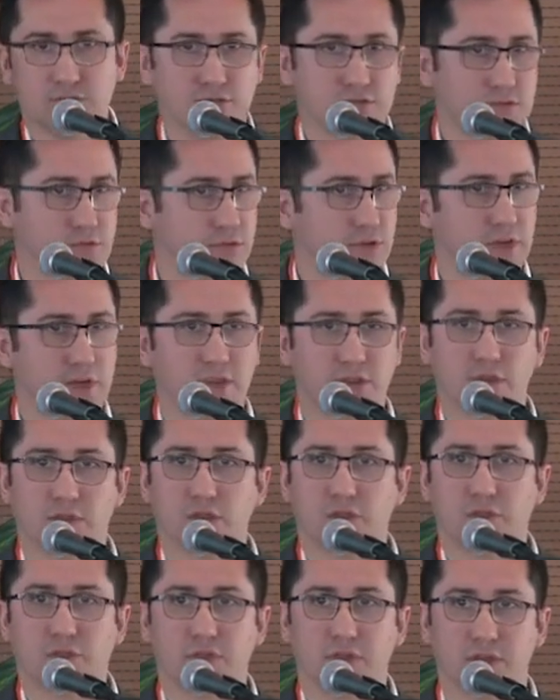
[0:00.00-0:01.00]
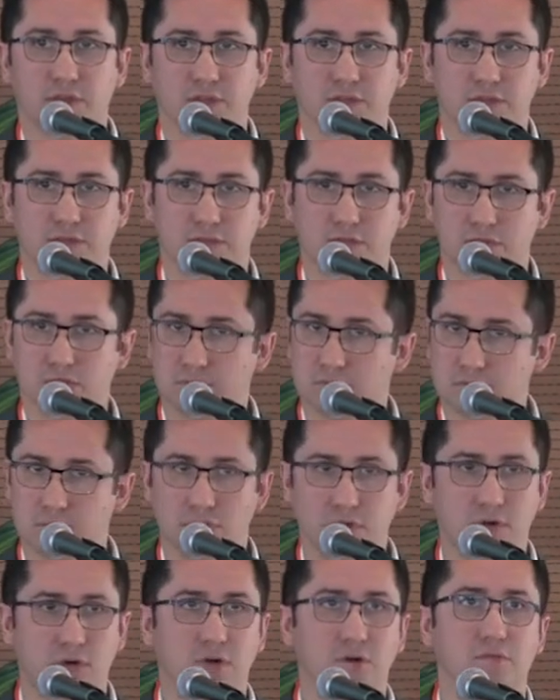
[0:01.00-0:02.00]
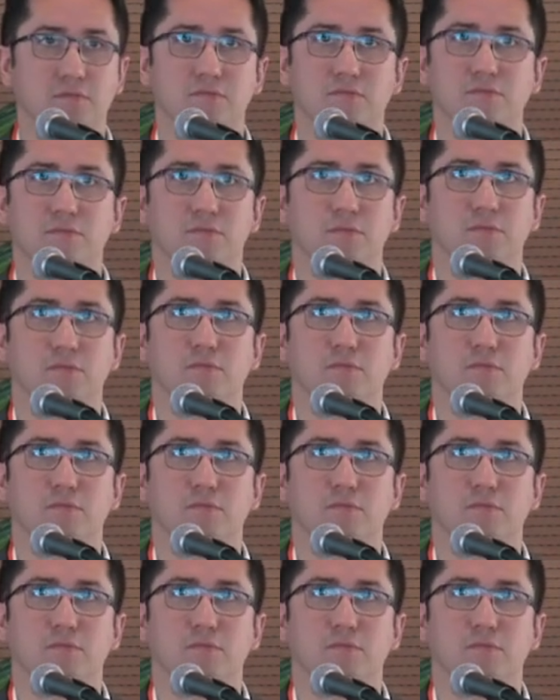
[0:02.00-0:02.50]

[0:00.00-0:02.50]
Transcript: to get other things done,